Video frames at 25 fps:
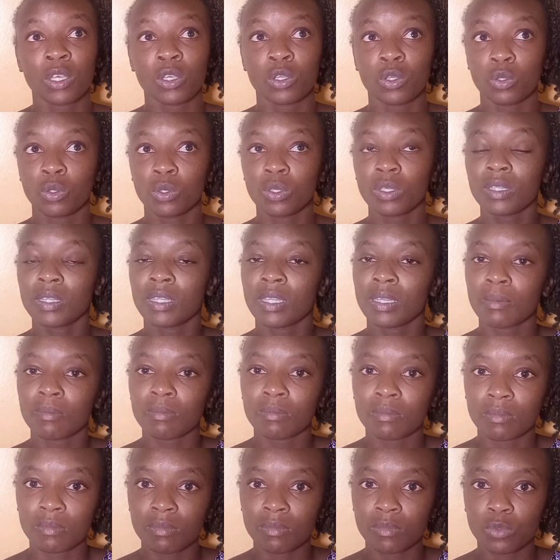You need
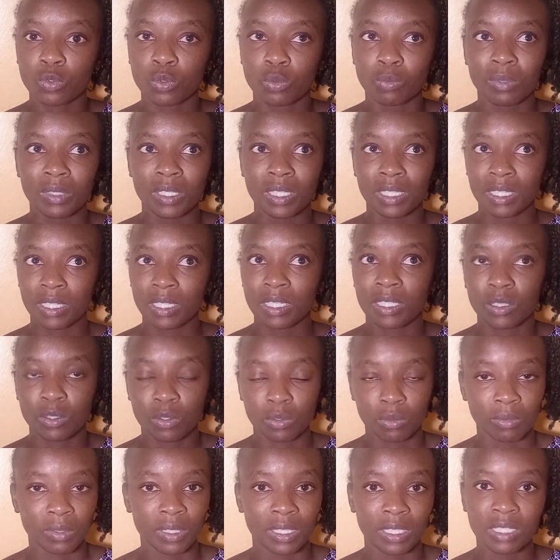them to be engaged
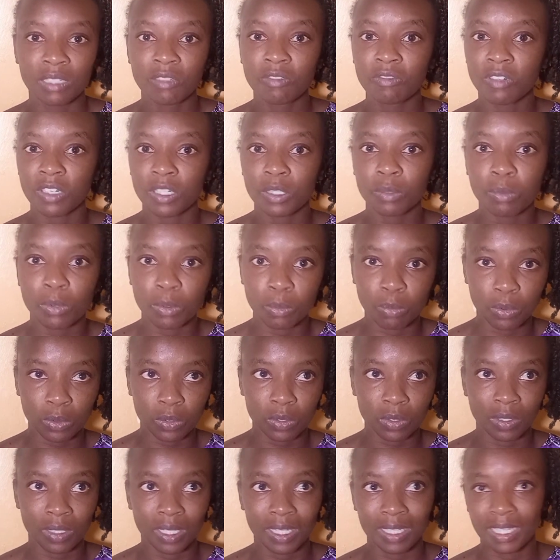with different people,
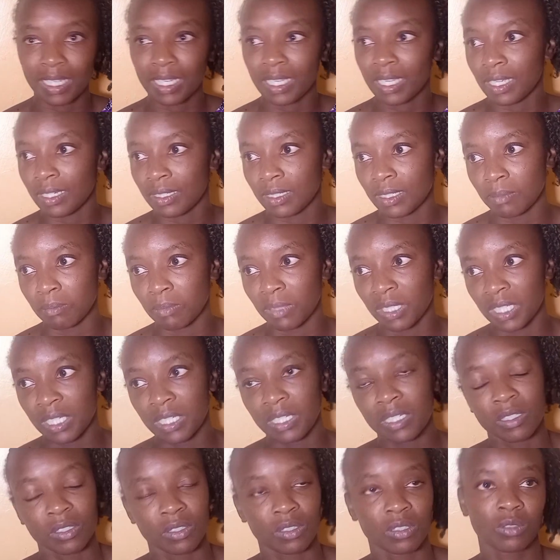so that they can be
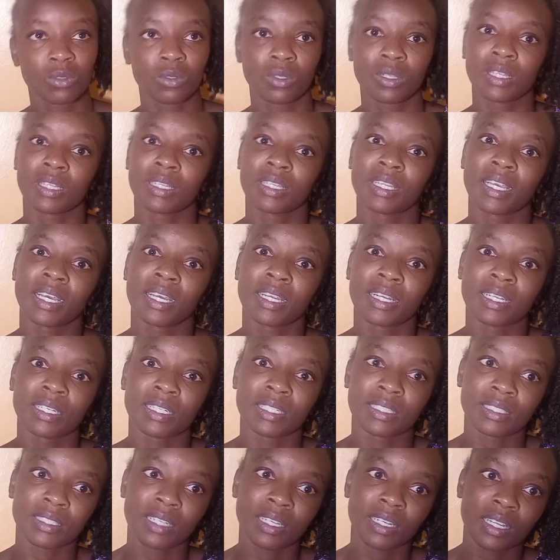engaged, so that they can
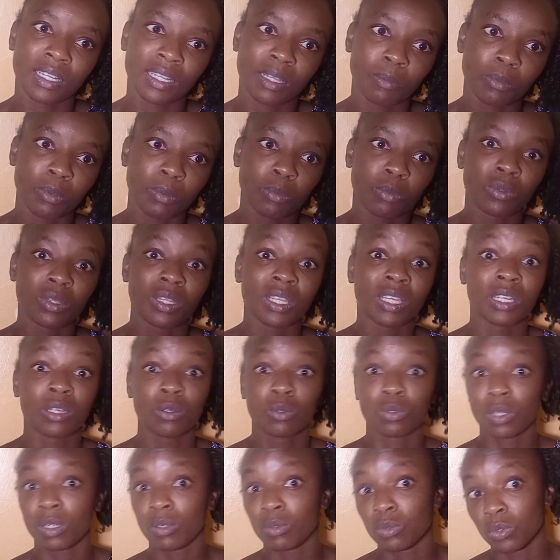understand other people, they know
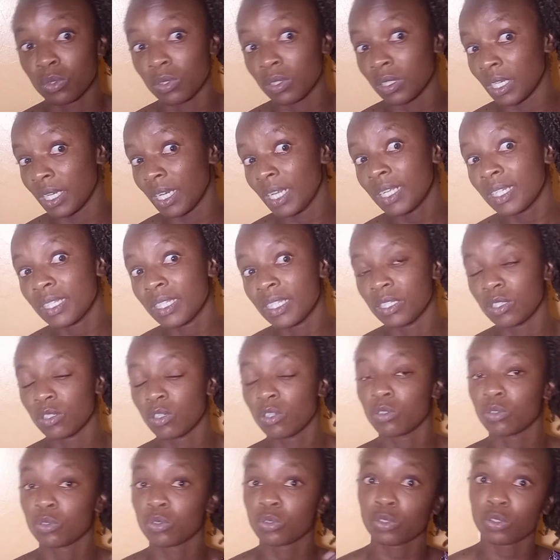how to relate, they know
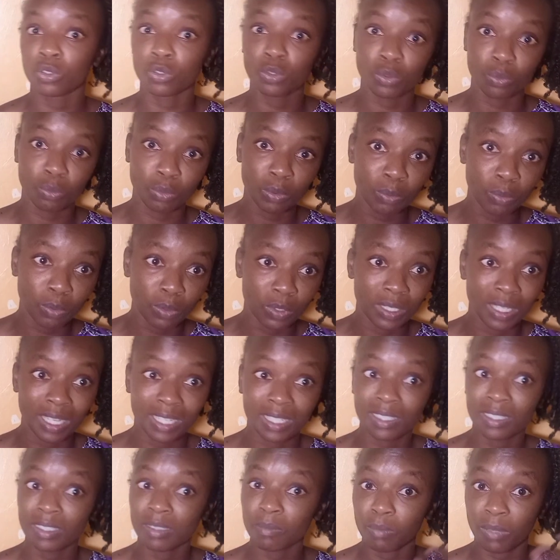how to talk to people.
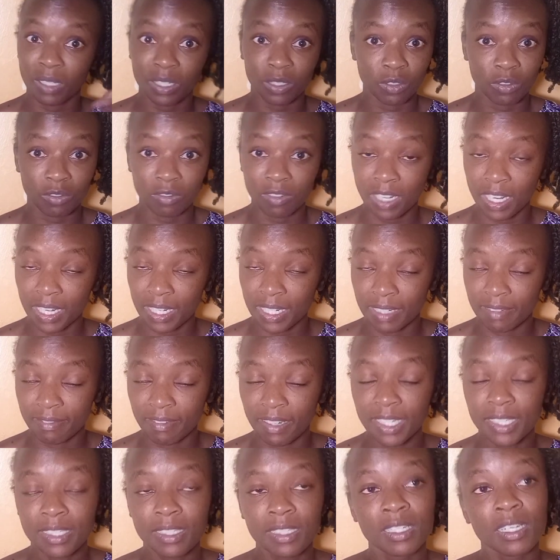That's part of learning,
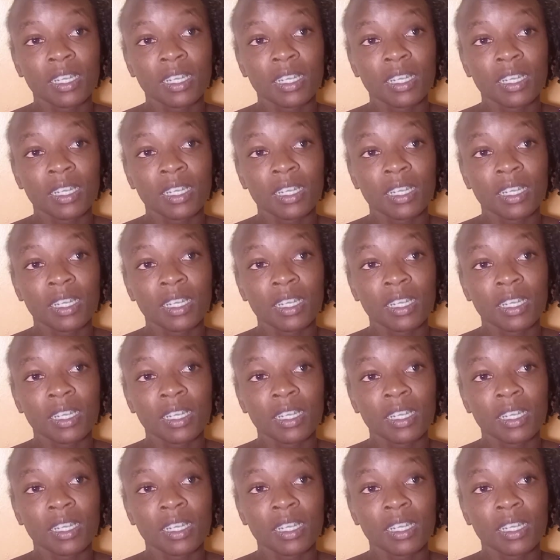right?